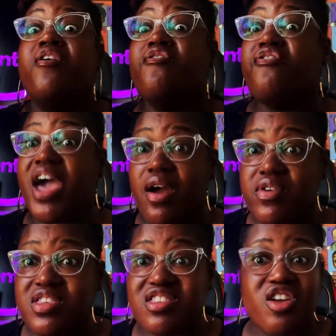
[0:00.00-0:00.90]

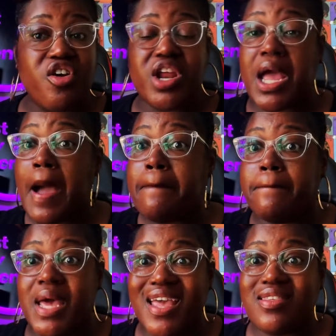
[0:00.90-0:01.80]
Very sturdy,
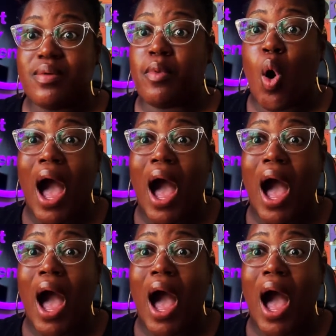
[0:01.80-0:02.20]
amazing mold.